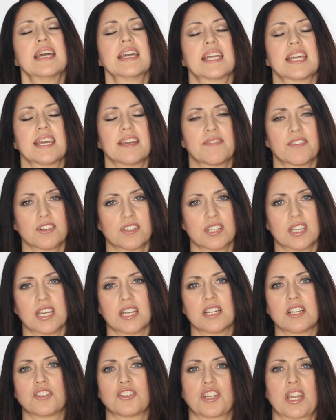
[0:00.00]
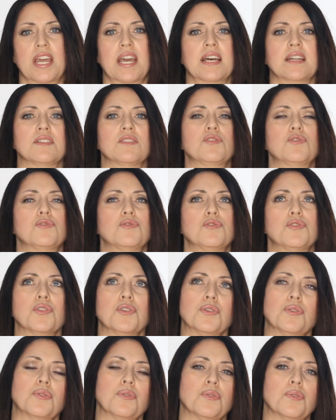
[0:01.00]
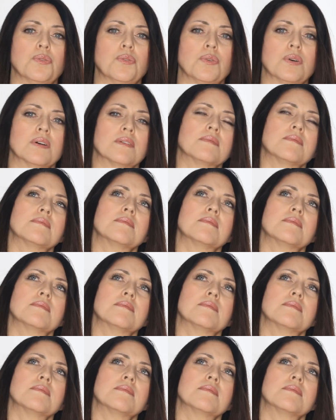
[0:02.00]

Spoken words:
Give your skin a chance to